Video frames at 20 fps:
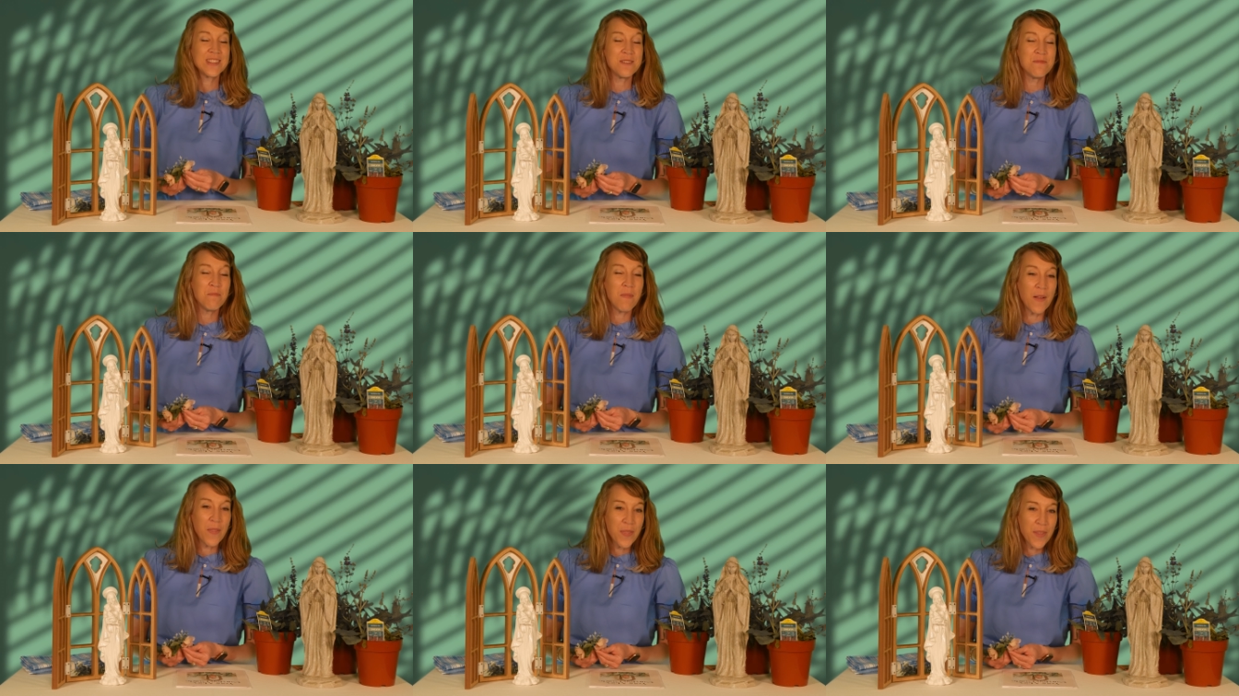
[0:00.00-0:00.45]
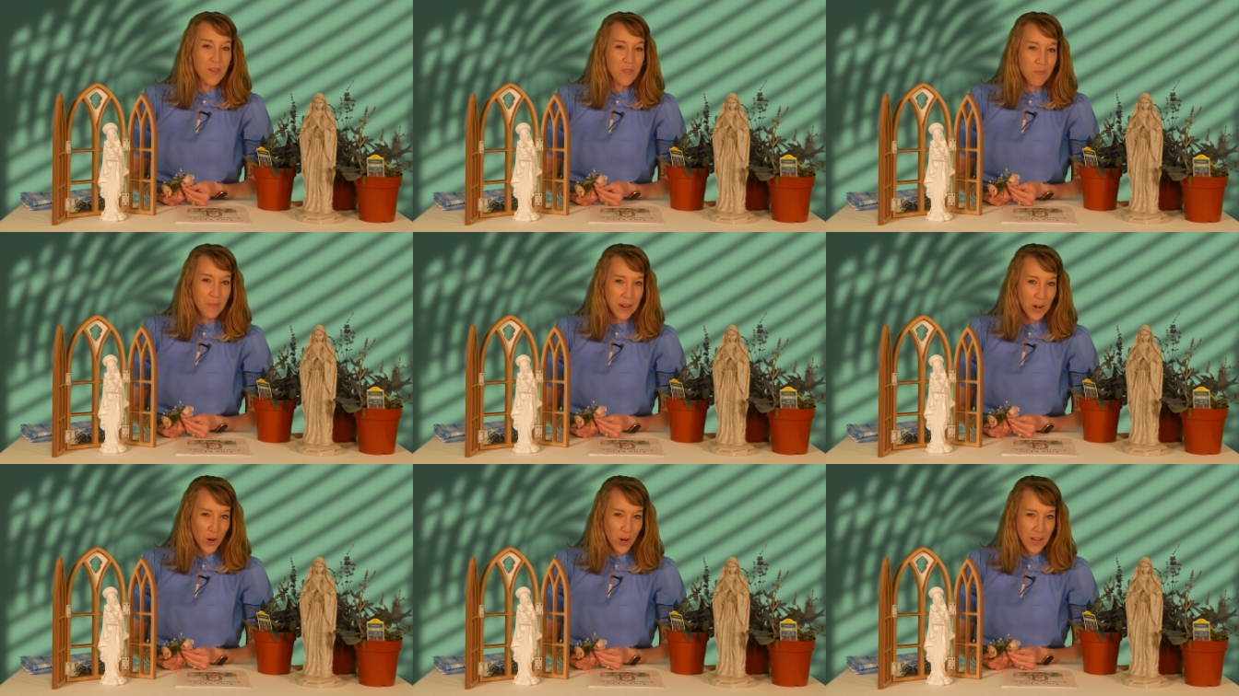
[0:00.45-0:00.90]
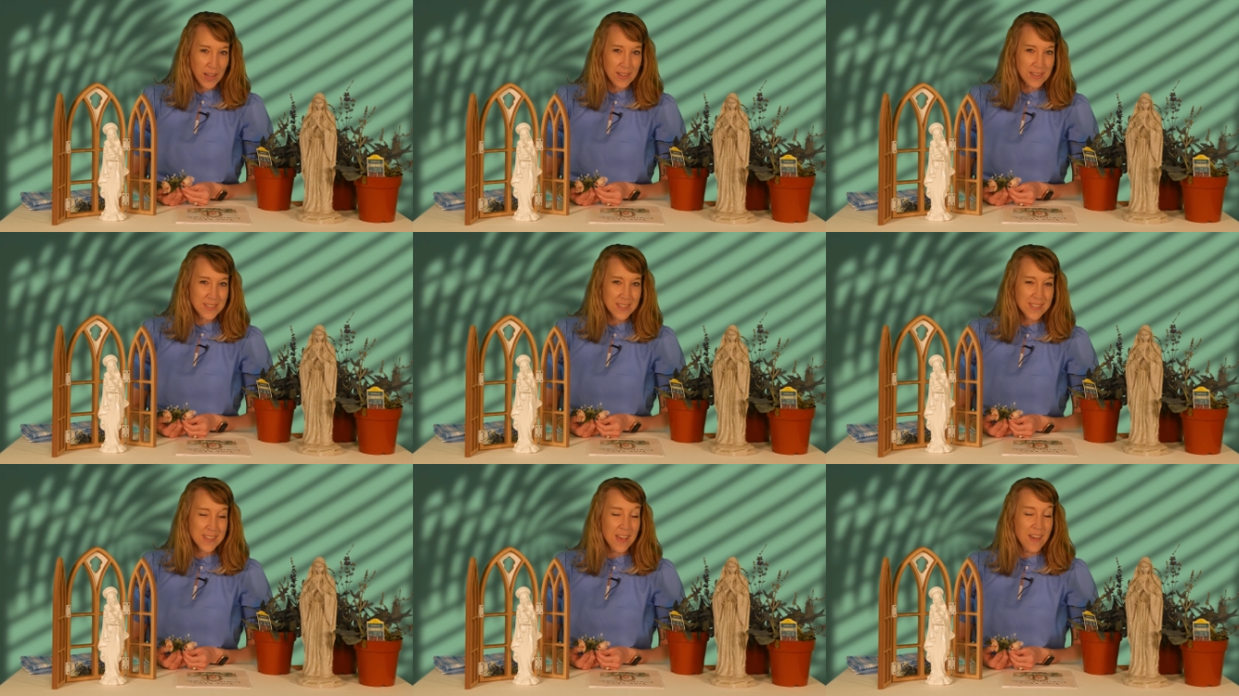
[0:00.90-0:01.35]
the month of Mary
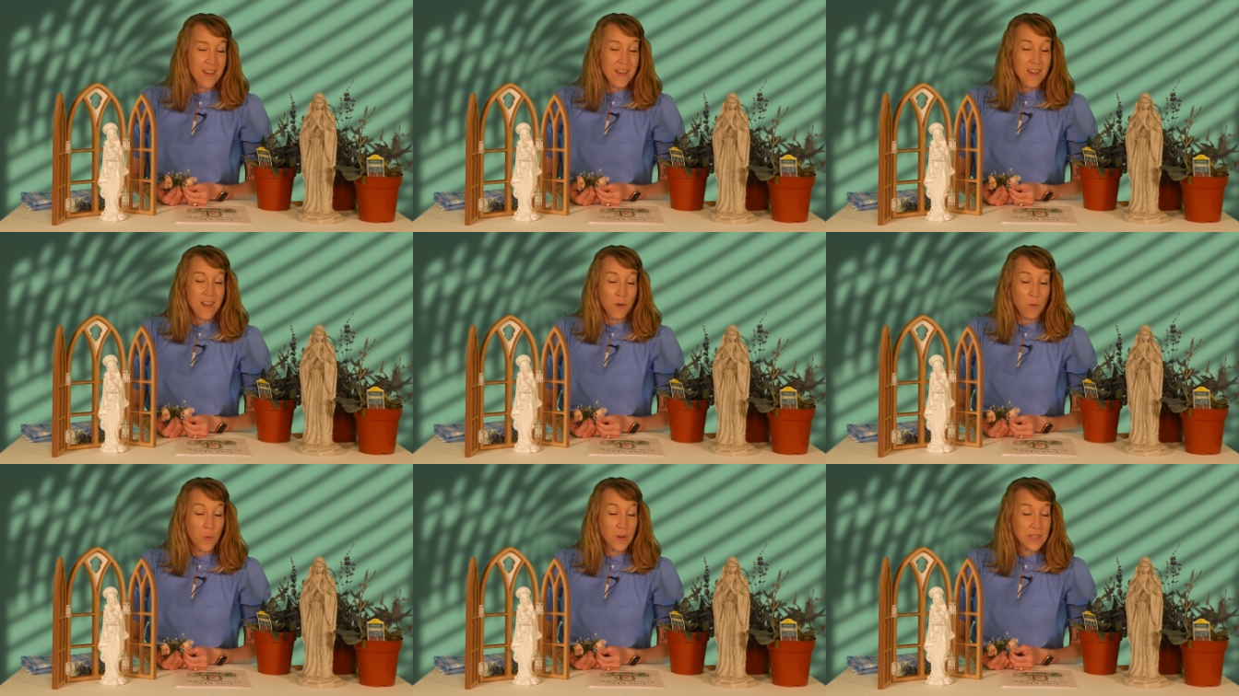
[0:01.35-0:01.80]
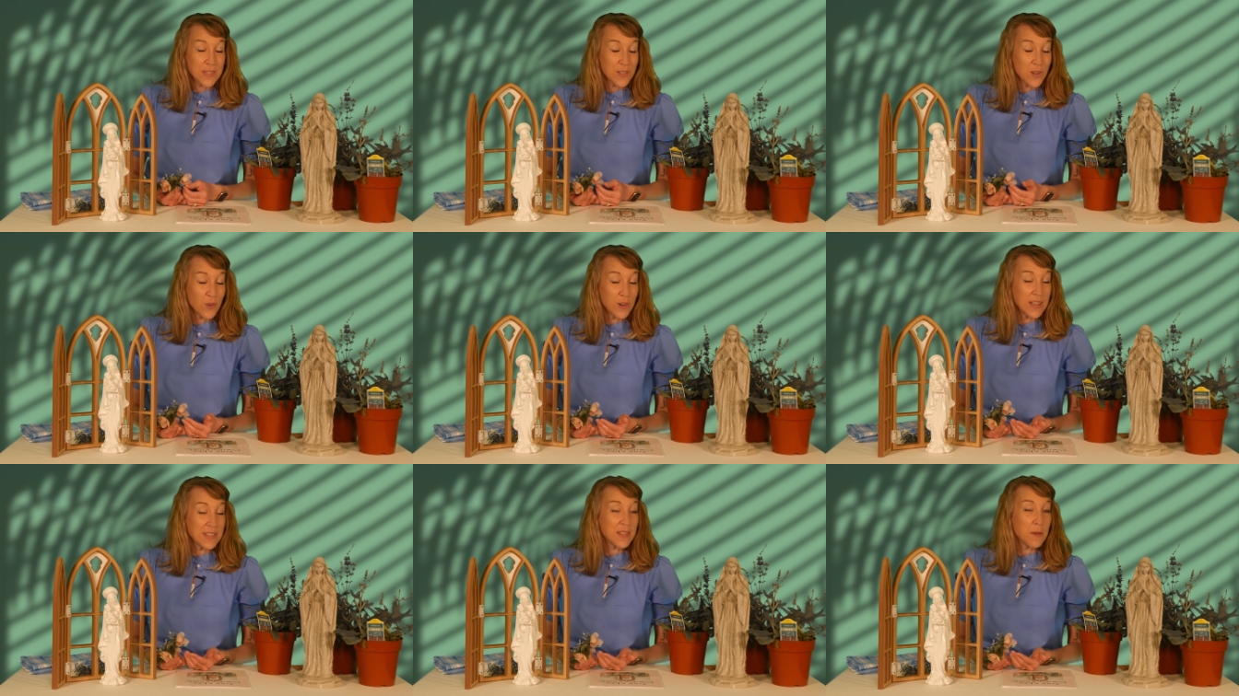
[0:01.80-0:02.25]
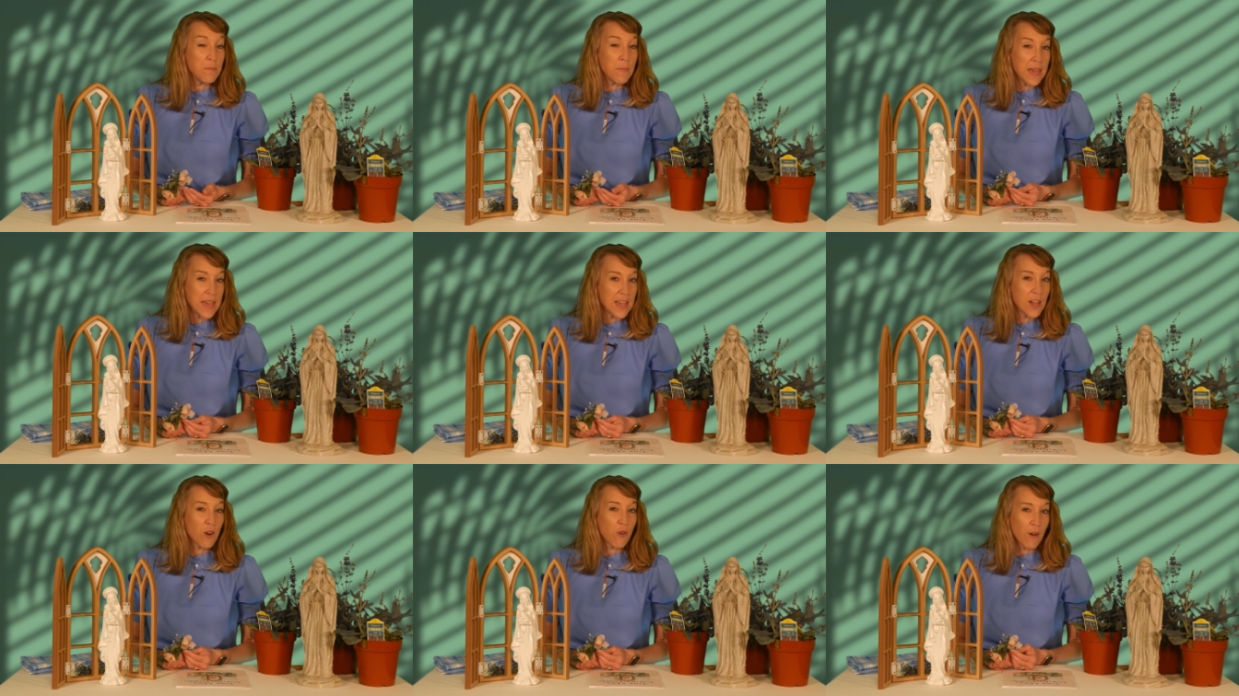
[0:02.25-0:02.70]
is what's known as a
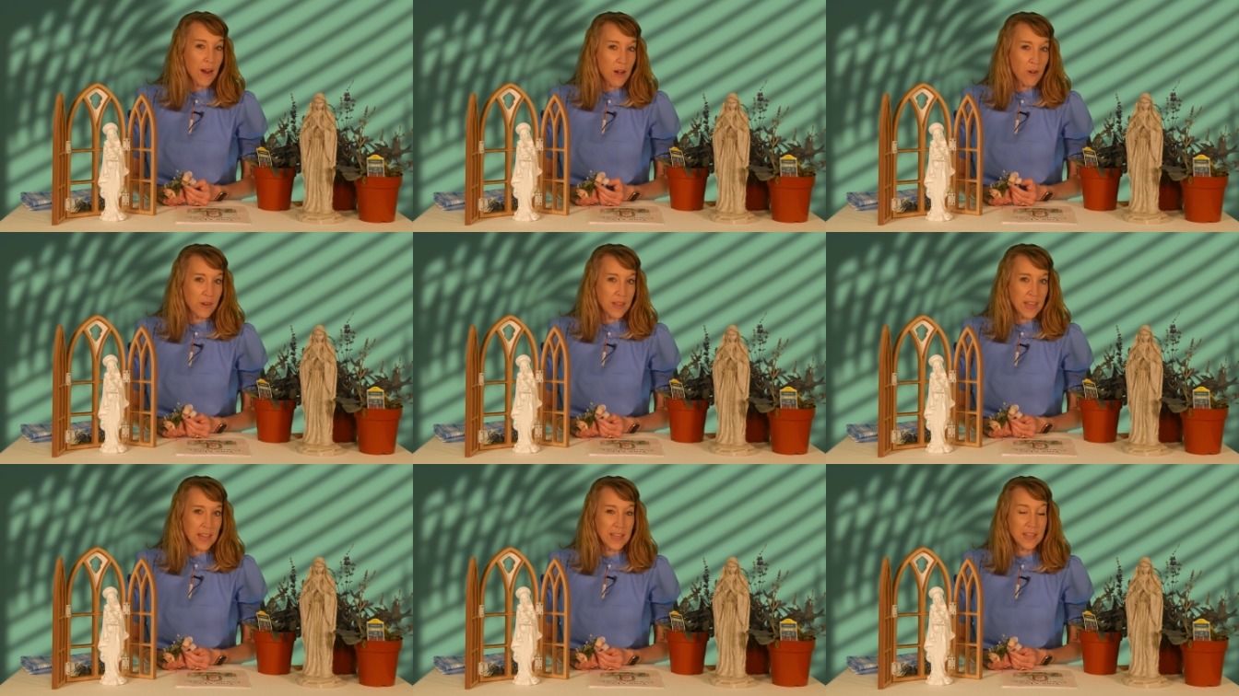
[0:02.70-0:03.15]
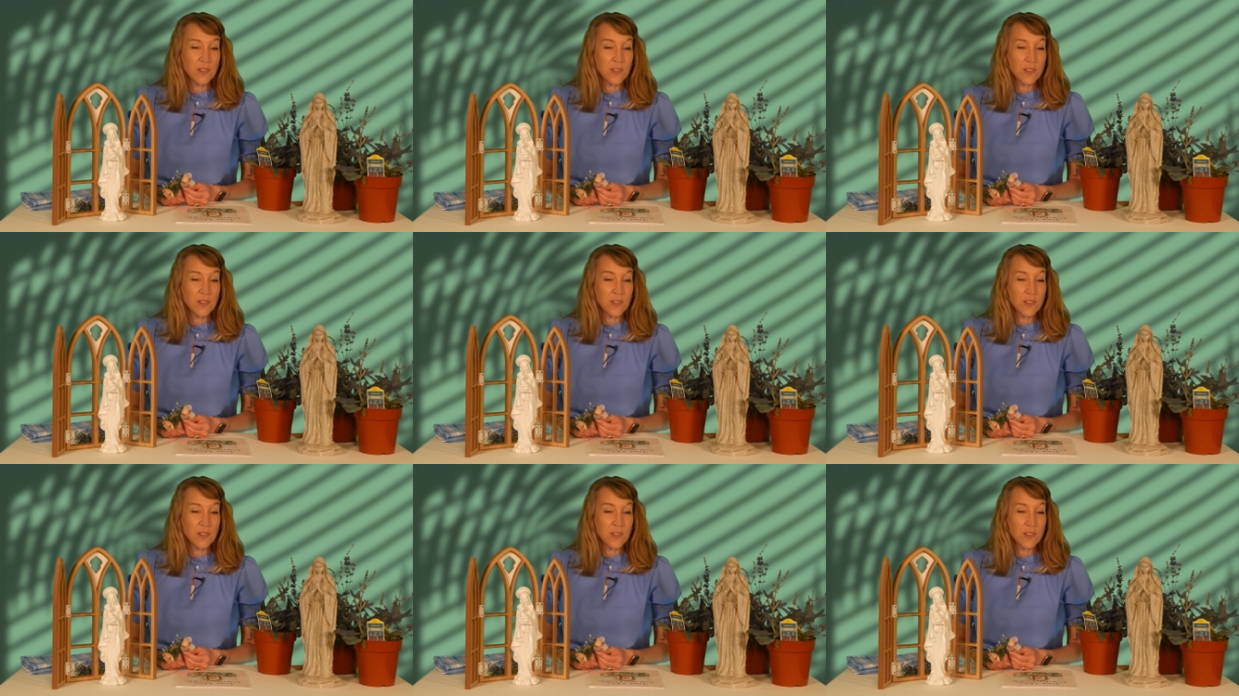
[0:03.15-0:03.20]
May crowning.